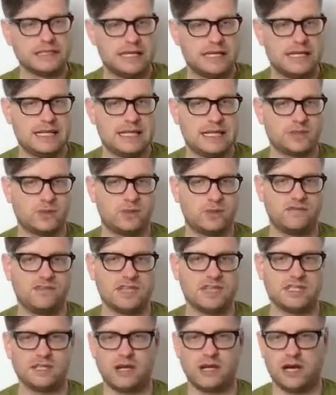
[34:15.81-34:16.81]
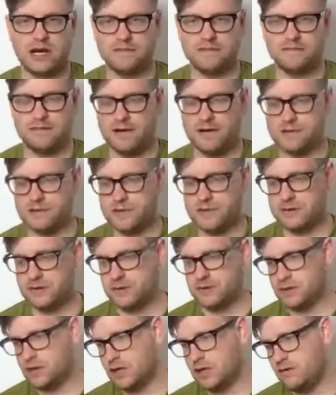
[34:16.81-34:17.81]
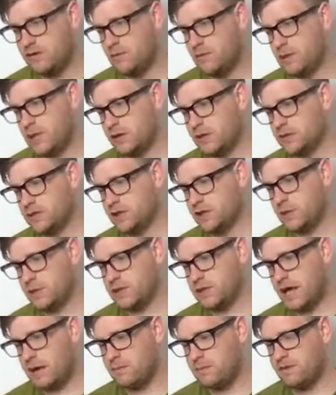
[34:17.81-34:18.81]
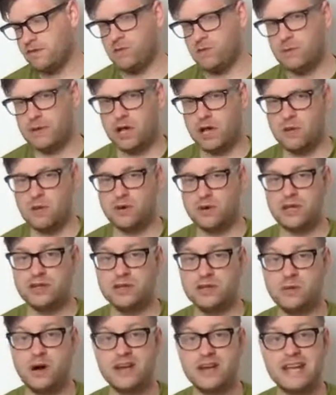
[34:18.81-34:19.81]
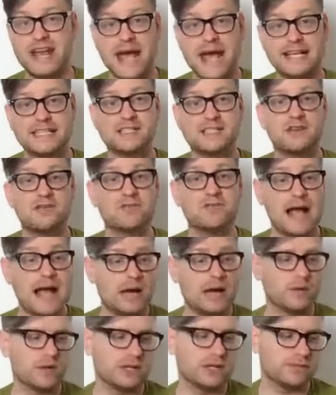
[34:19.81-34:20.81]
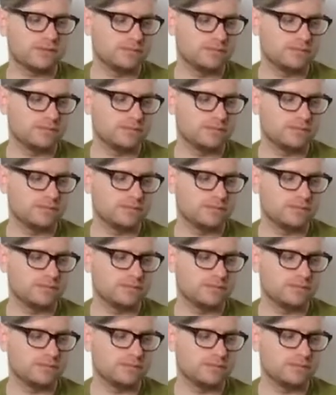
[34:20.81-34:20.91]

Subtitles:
And that's all of this high fives round. So I'll give you a minute or so with that before we go on and do our next round.